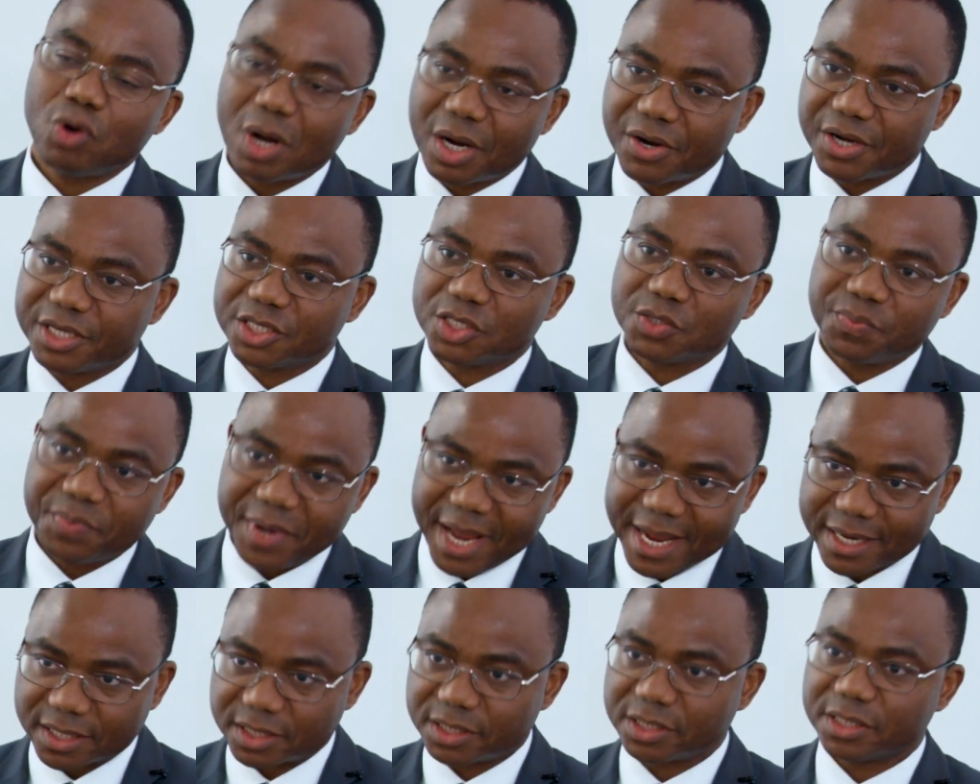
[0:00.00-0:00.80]

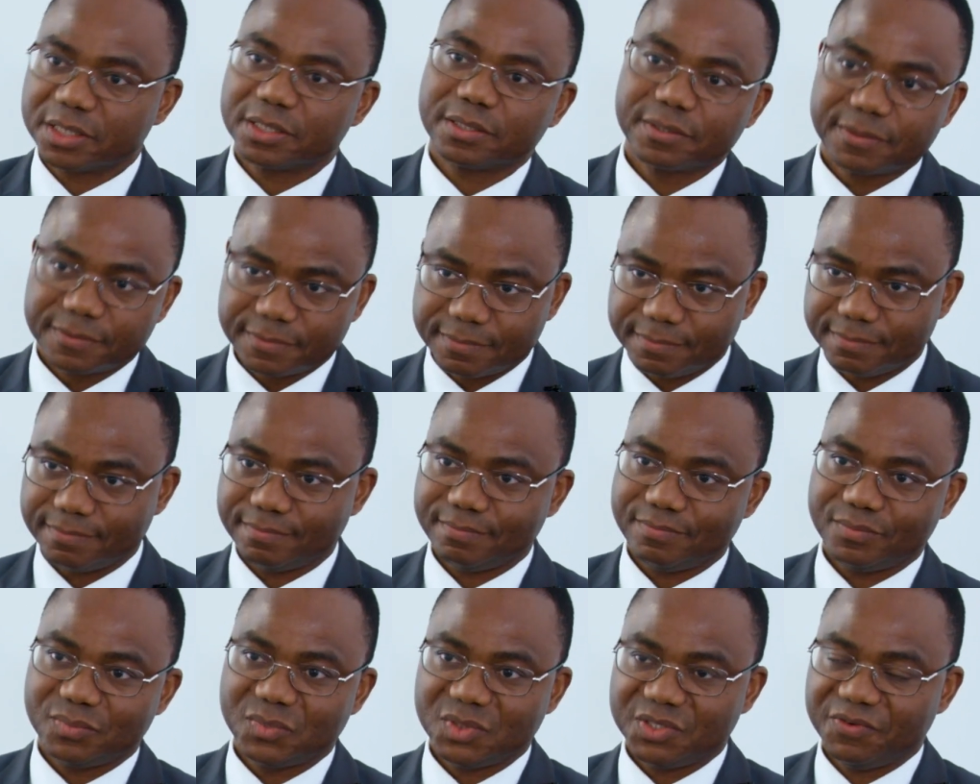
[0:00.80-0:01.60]
respect
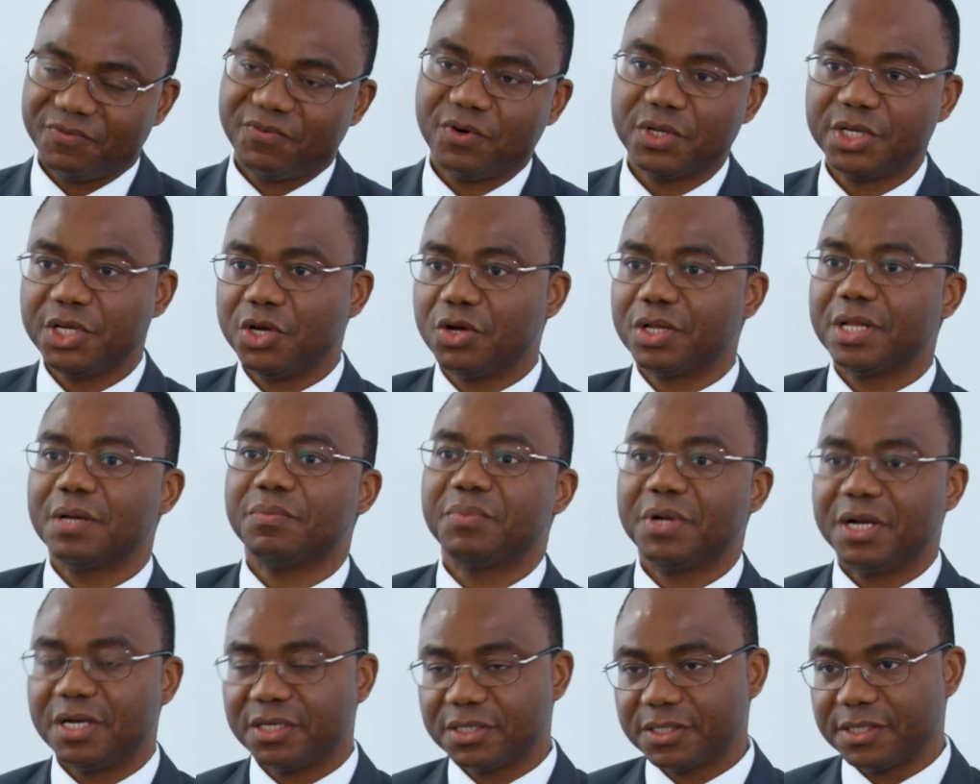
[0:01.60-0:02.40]
for the other
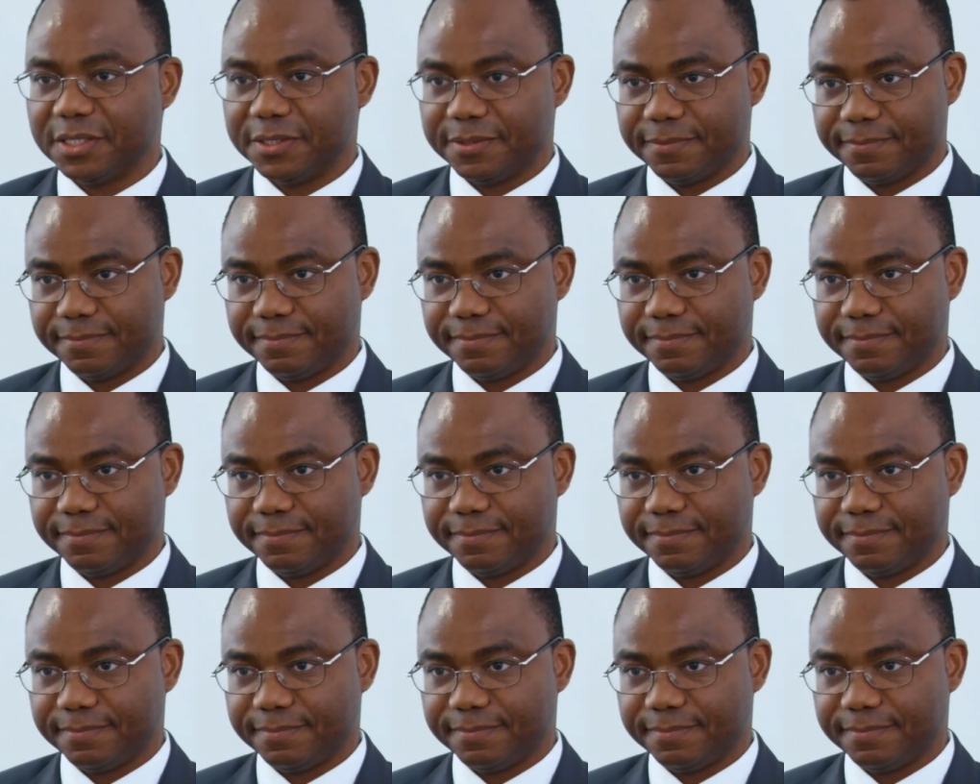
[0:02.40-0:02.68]
person.